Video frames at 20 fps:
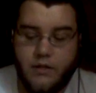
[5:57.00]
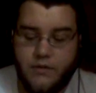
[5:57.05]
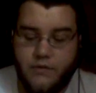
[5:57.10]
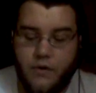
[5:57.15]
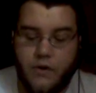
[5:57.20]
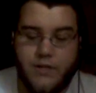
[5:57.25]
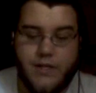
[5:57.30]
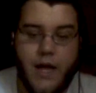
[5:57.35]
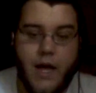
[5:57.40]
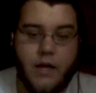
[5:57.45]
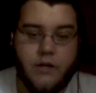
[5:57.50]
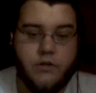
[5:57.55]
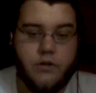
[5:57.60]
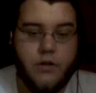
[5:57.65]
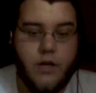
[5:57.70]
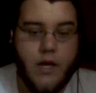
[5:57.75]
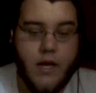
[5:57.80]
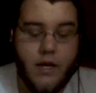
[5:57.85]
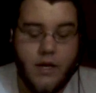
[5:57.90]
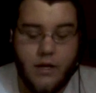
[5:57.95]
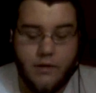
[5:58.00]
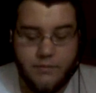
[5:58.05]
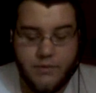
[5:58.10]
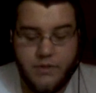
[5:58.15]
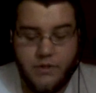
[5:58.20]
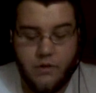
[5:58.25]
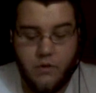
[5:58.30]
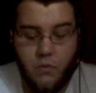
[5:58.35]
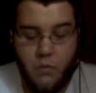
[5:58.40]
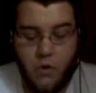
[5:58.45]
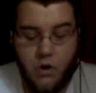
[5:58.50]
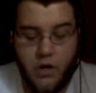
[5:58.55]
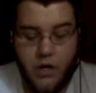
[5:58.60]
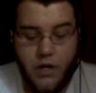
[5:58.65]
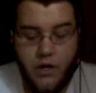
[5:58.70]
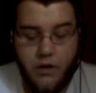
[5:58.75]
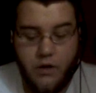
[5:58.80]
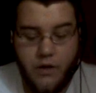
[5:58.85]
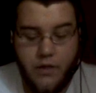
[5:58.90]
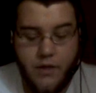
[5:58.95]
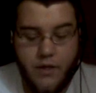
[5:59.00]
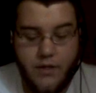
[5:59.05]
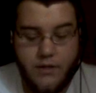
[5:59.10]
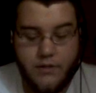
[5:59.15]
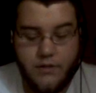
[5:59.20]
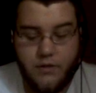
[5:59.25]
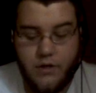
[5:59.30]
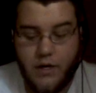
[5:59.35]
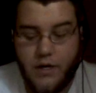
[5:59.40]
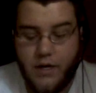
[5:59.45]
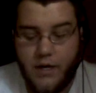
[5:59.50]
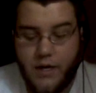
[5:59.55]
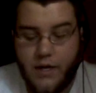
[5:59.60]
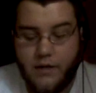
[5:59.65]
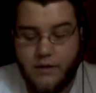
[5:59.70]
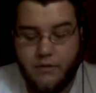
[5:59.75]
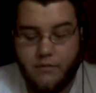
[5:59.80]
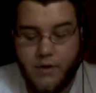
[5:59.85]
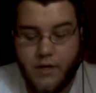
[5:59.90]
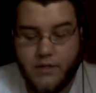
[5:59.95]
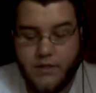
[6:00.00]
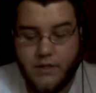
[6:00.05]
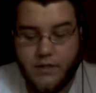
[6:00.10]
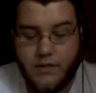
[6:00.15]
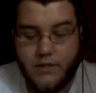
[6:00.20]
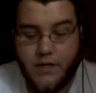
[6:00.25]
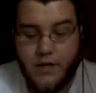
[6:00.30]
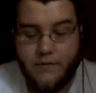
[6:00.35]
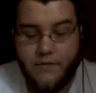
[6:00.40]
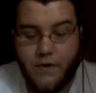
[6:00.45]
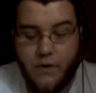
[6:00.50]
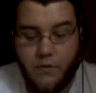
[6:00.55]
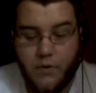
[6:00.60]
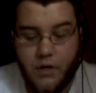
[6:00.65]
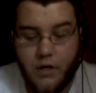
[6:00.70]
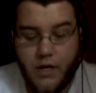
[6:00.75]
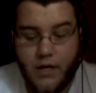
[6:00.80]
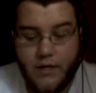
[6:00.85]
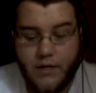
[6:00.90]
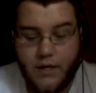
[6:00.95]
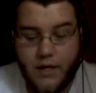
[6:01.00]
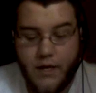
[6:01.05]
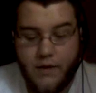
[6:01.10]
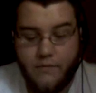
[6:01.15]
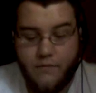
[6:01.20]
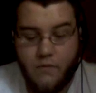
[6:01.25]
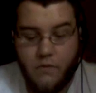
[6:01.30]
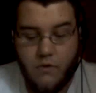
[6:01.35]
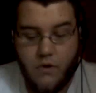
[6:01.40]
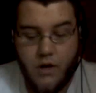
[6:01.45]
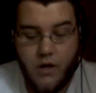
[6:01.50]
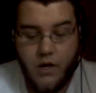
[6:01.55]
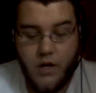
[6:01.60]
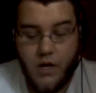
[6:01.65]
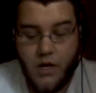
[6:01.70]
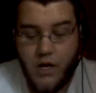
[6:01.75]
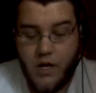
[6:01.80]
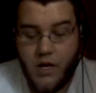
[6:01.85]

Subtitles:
As far as extra deck, I'm still working on this, trying to get the rest of the stuff I would like to get for it.